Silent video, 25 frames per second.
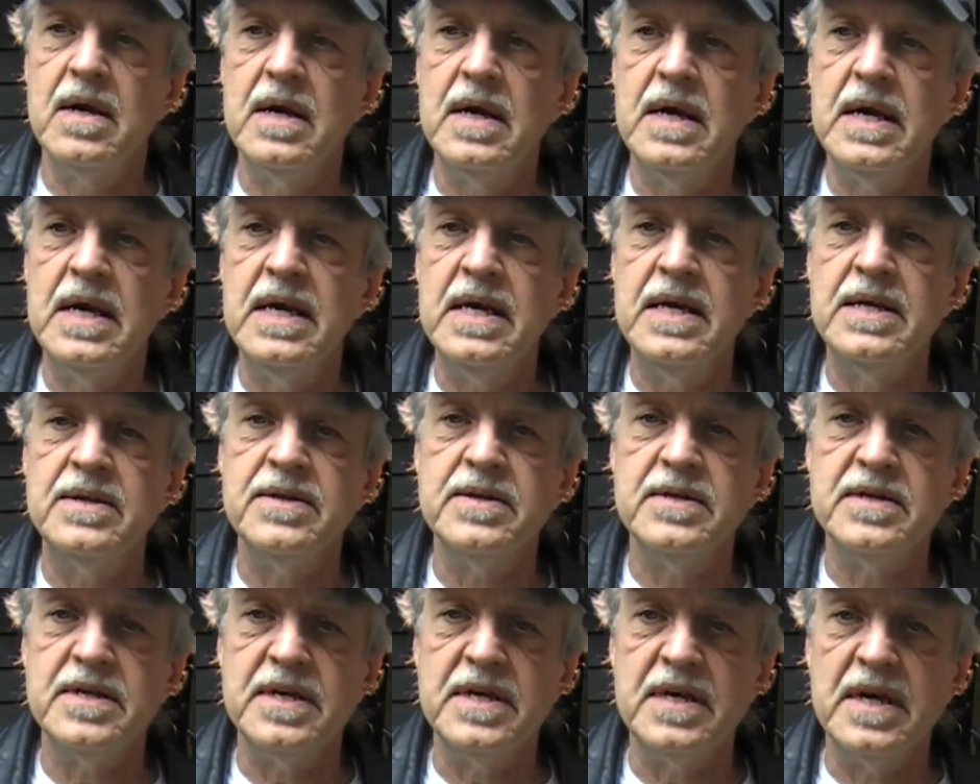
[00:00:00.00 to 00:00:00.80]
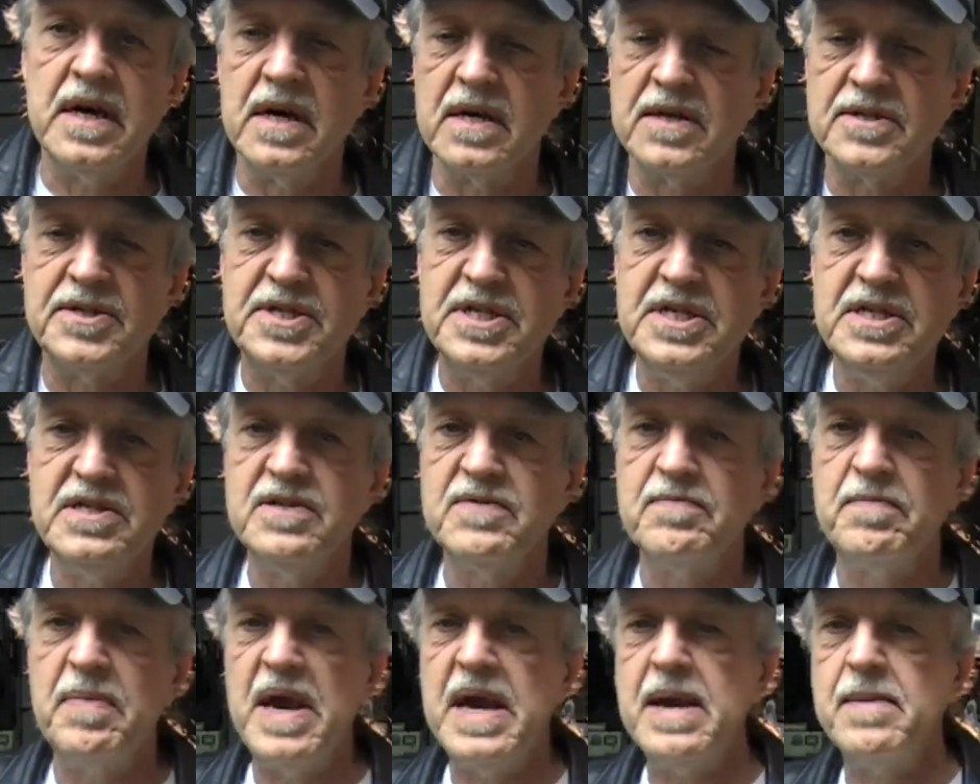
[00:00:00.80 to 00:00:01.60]
in the uh, sheets
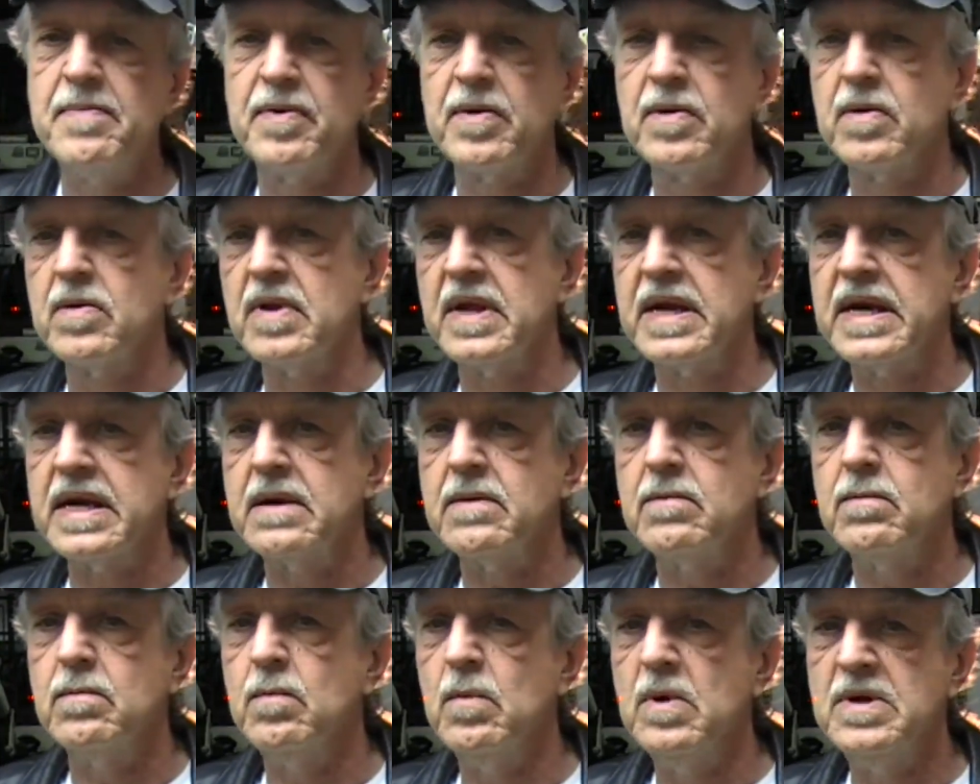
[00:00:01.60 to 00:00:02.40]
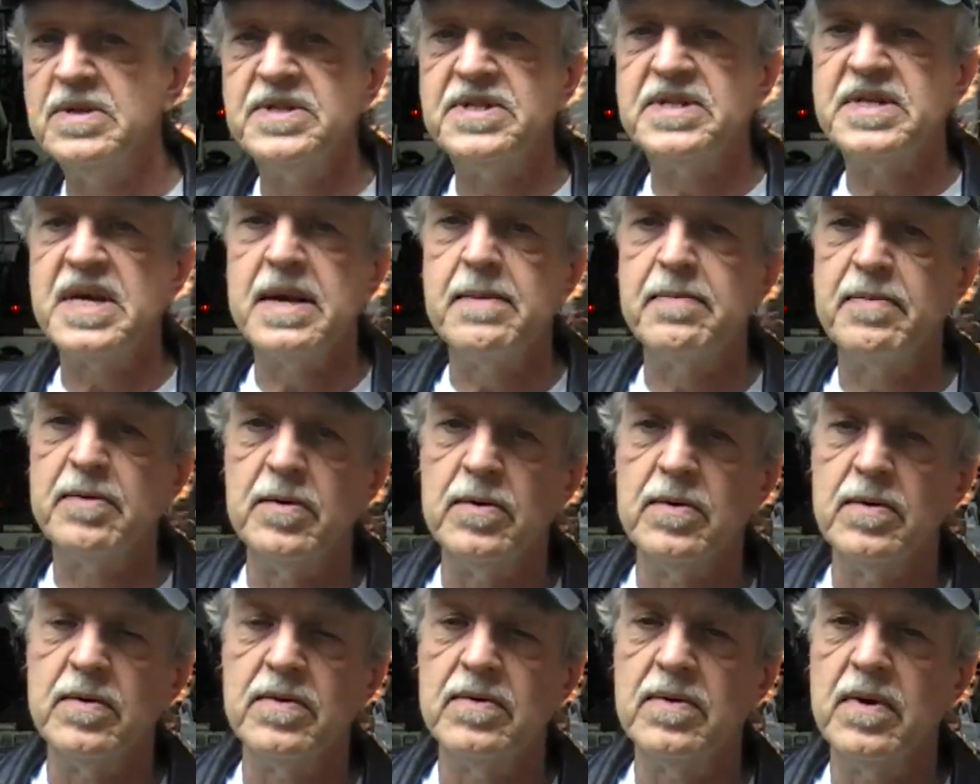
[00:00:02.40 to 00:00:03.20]
of paper, like one
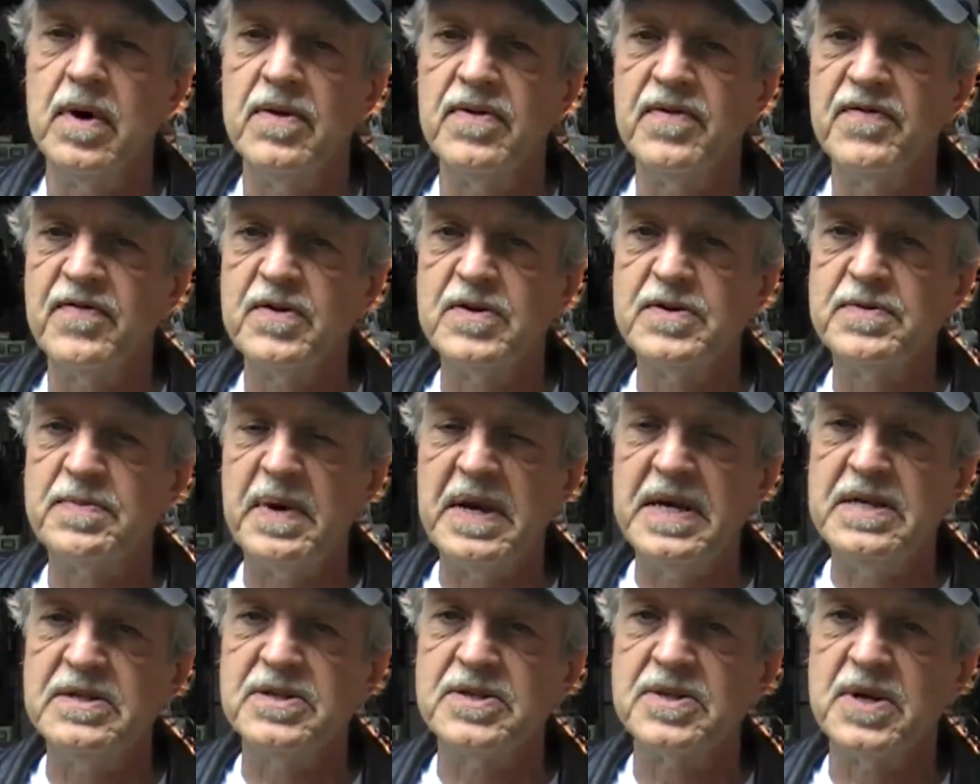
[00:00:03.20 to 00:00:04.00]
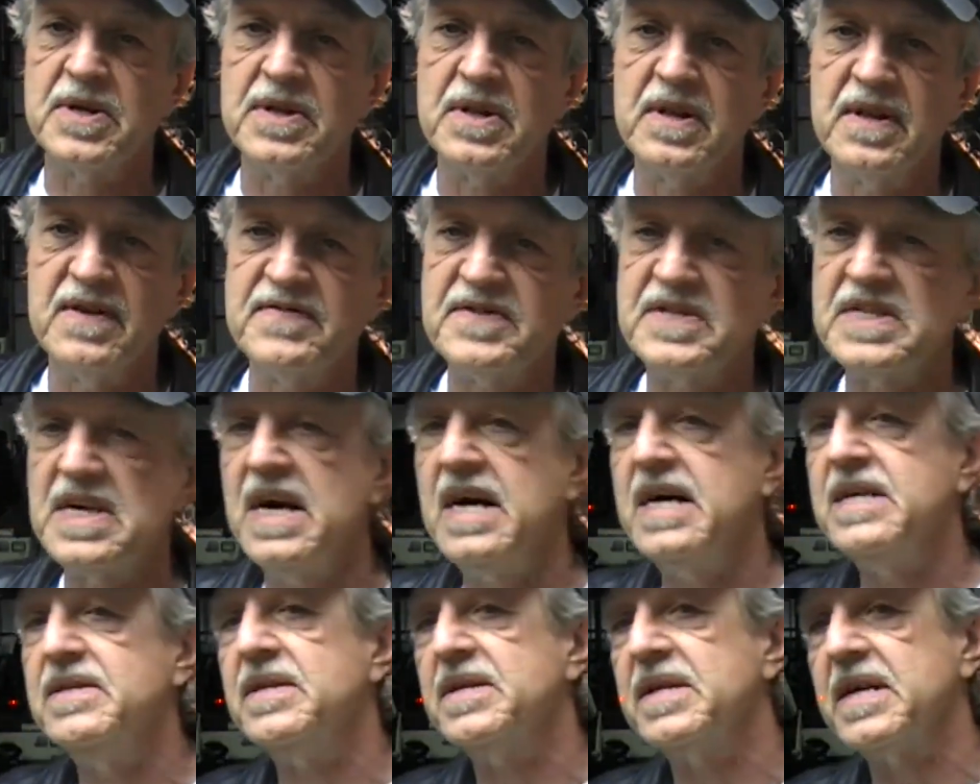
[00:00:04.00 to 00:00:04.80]
staple on the first page is on the left
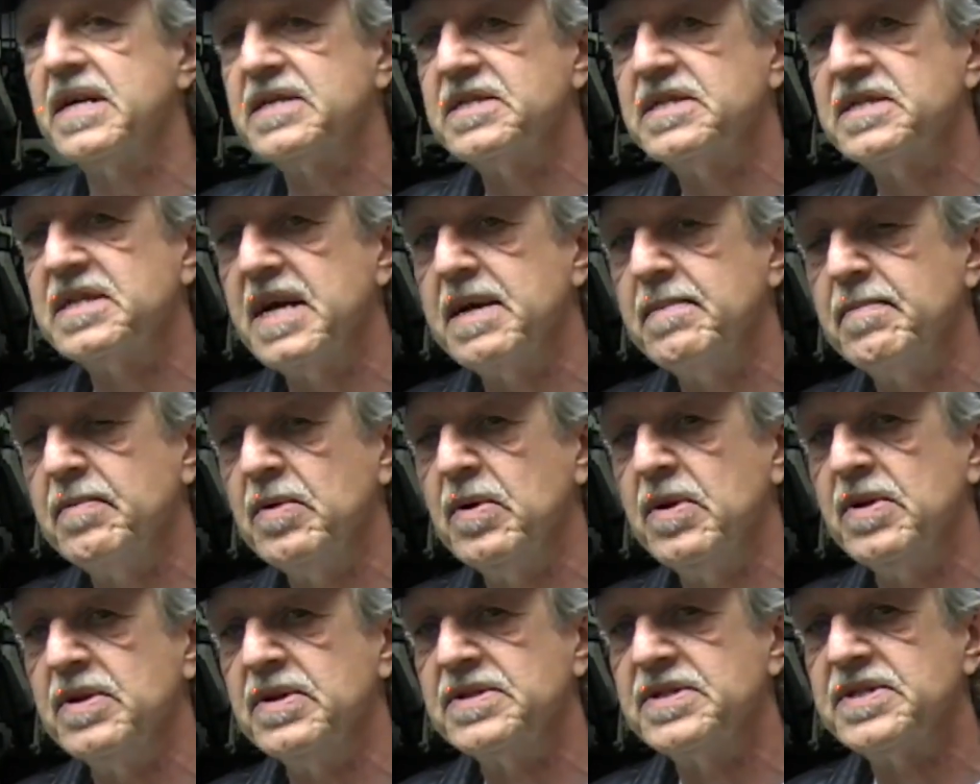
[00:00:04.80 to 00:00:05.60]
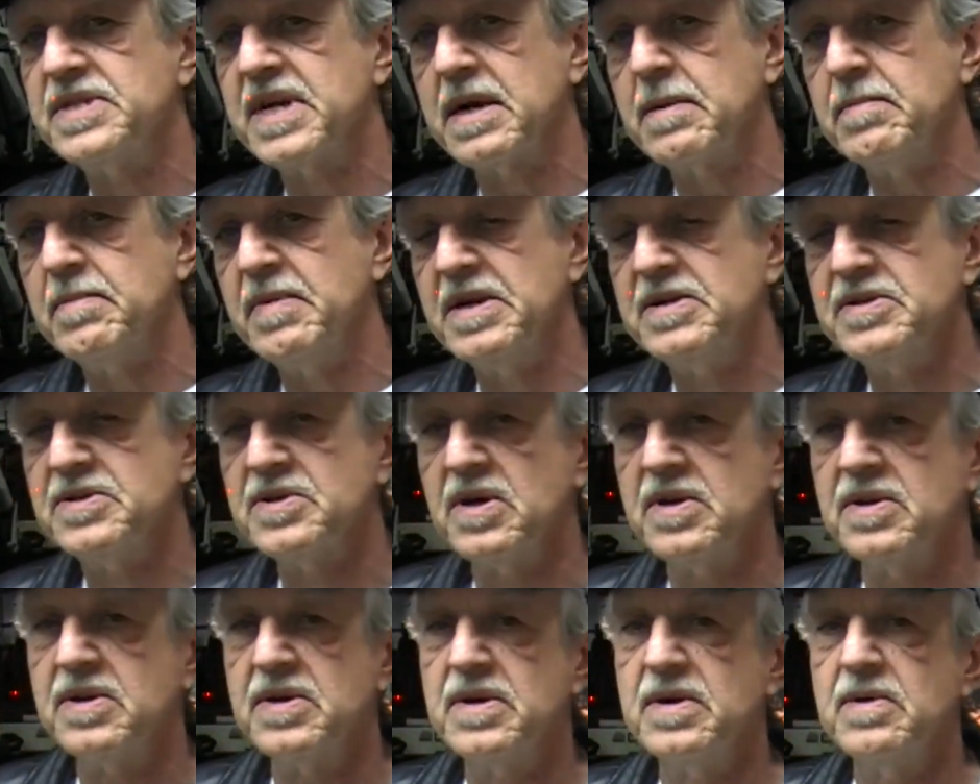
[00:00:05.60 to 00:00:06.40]
side, the next staple on the second page is
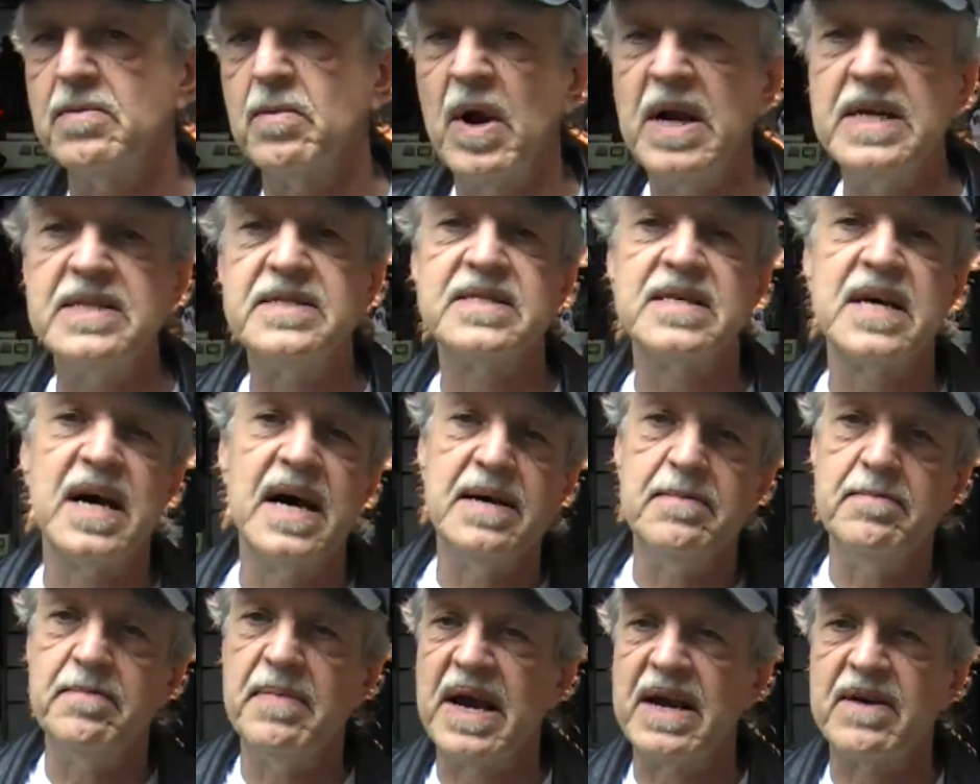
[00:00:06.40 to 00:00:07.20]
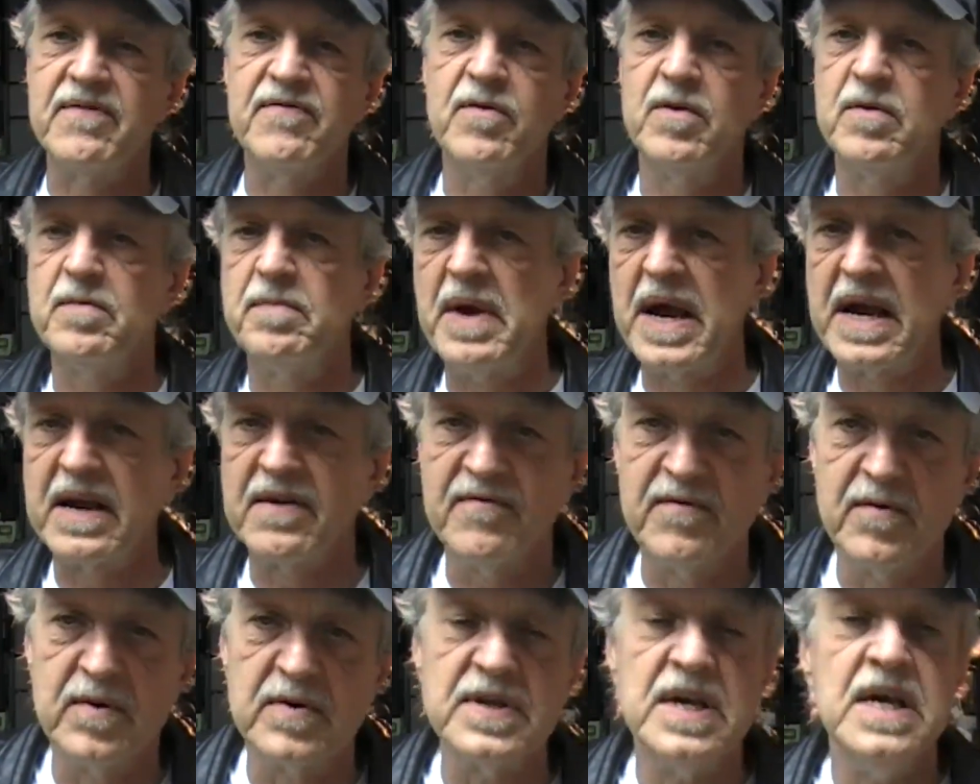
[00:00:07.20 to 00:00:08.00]
on the right side, and back and forth, back and
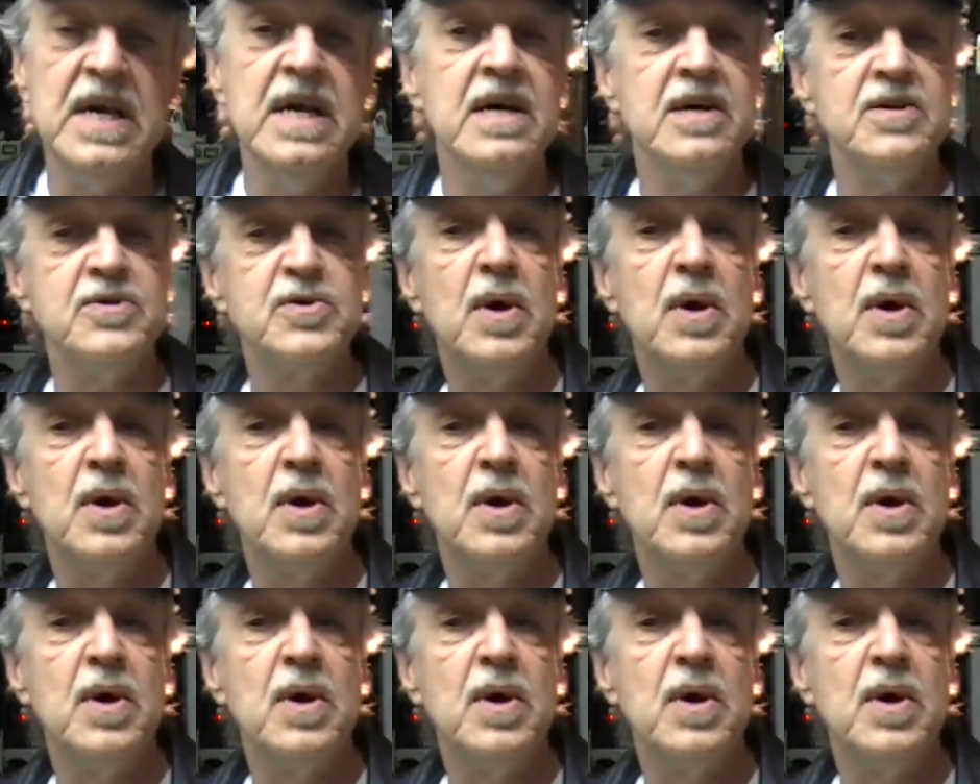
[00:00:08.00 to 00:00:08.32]
forth.